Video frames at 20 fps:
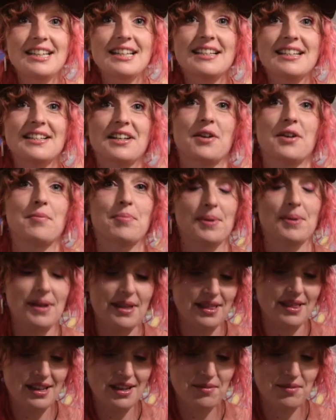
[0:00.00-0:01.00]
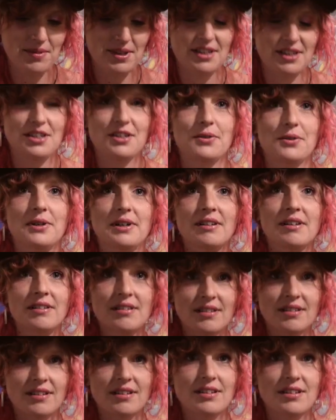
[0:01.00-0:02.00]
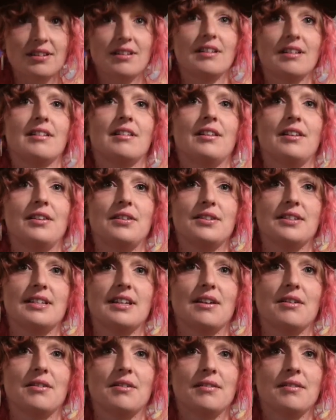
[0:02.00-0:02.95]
this up and then I'm going to do a close down.